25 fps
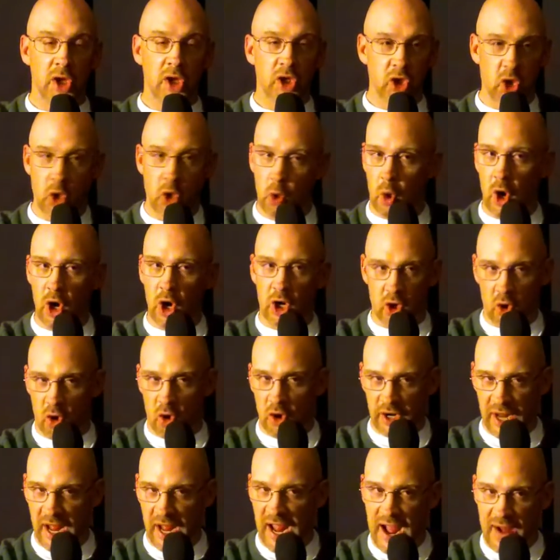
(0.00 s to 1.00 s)
you are
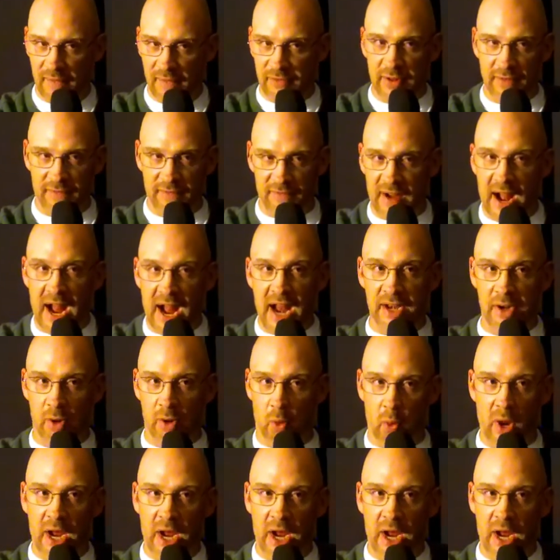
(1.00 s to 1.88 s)
going to have to find a